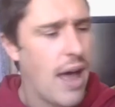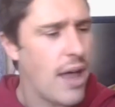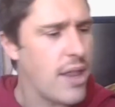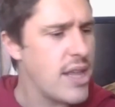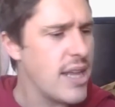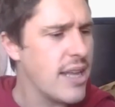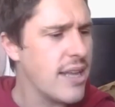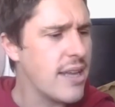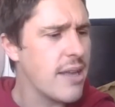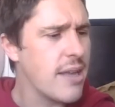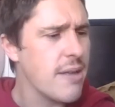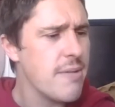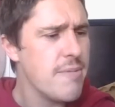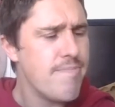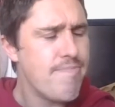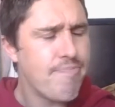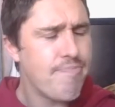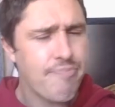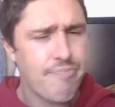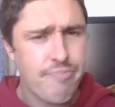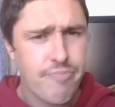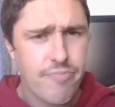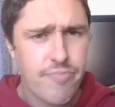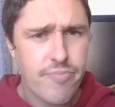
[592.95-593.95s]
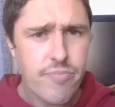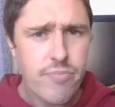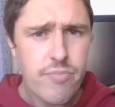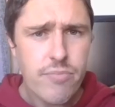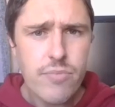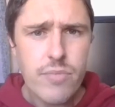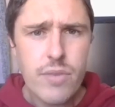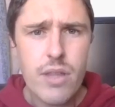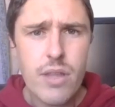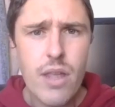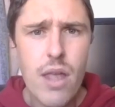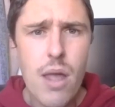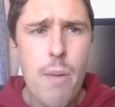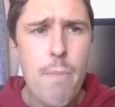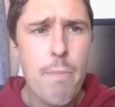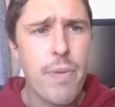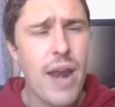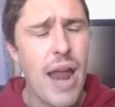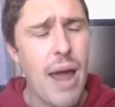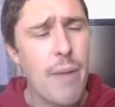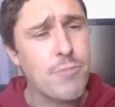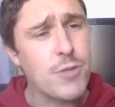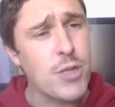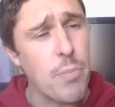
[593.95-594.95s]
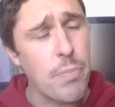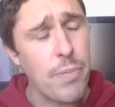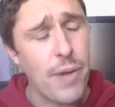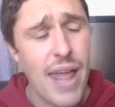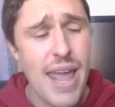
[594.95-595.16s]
I think perhaps a